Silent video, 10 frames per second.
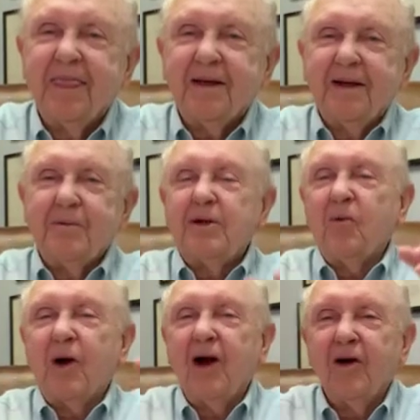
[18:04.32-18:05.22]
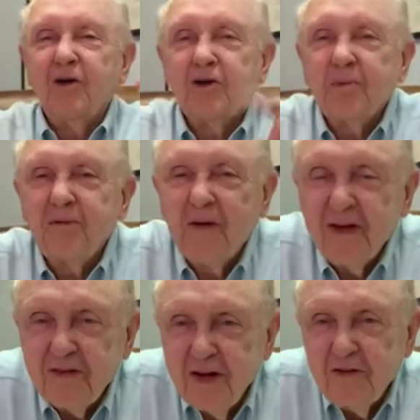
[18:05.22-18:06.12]
Let me tell you where our ultimate
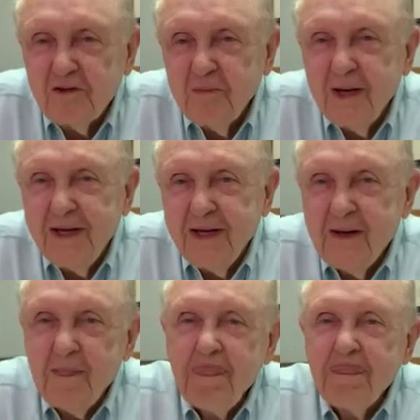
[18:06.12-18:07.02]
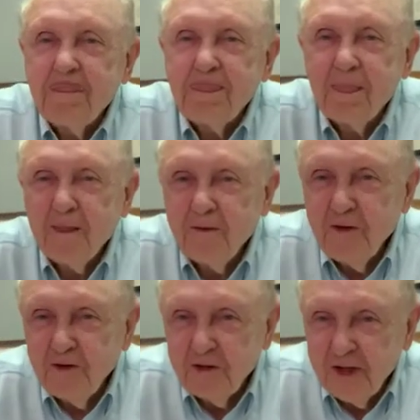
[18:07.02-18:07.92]
faith needs to be.
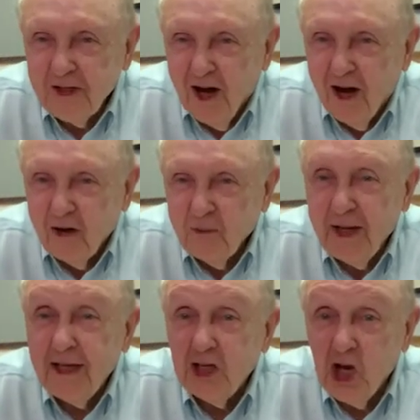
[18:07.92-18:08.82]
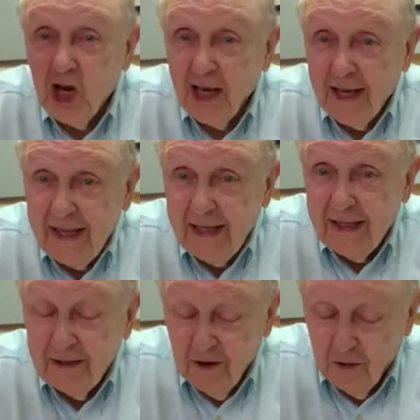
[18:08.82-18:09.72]
It's in God. We need to
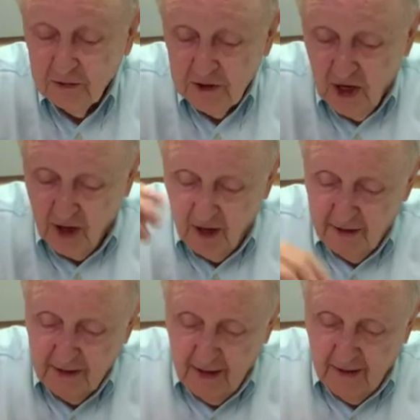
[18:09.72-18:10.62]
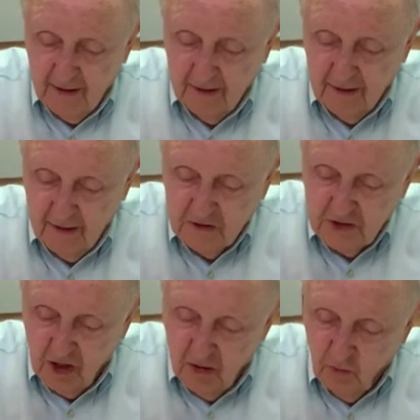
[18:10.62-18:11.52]
lean on God. In
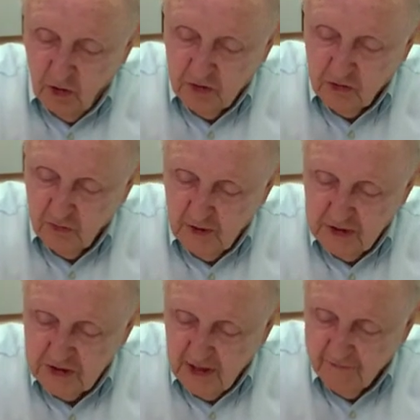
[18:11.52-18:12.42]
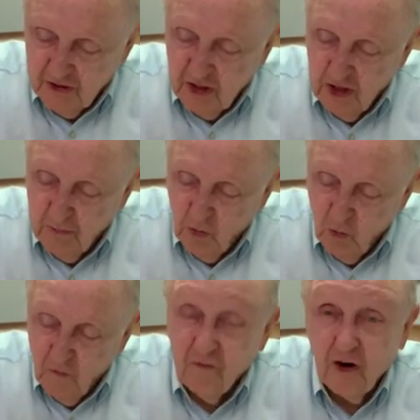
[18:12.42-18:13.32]
Psalm
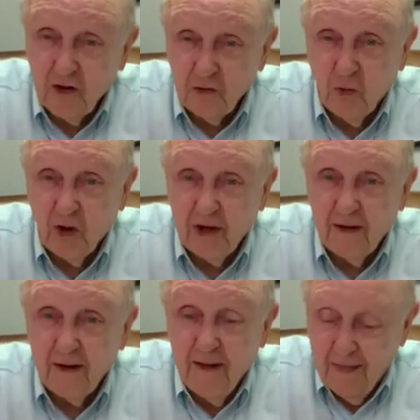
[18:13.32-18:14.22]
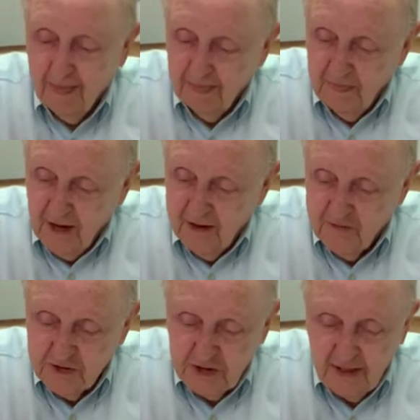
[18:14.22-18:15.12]
127, verse 1,
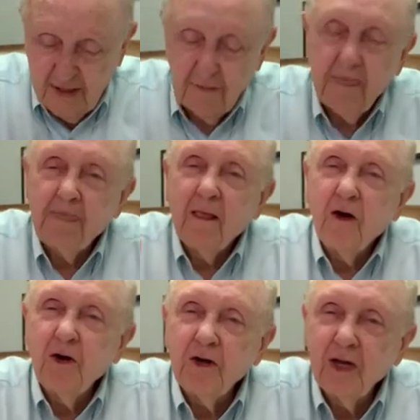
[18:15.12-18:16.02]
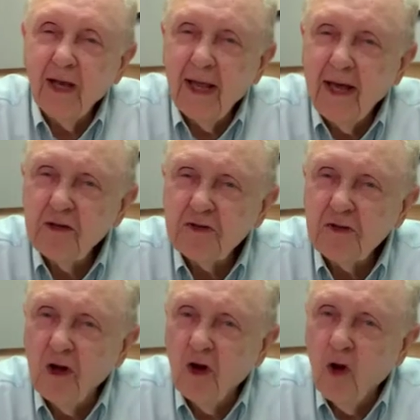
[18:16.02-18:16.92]
David said, "Unless
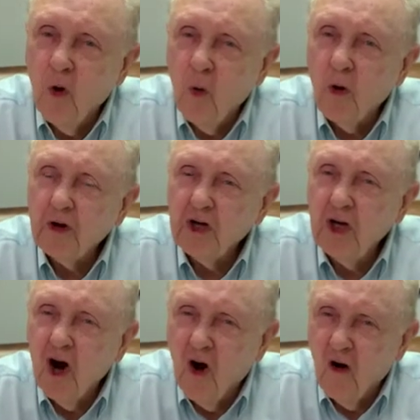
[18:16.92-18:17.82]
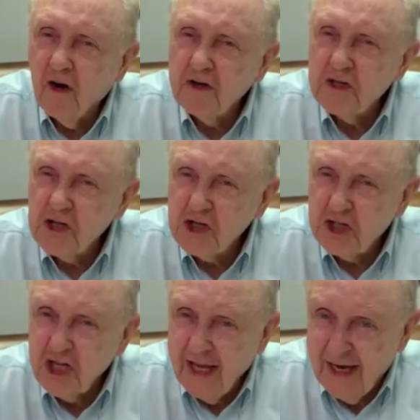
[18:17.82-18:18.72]
the Lord guards a
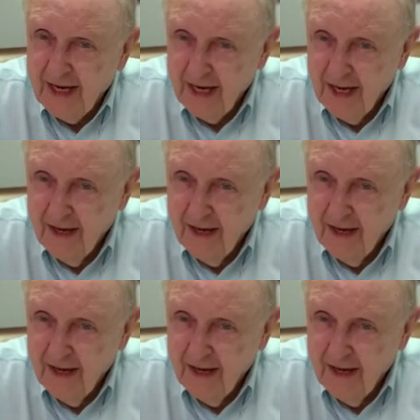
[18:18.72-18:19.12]
city,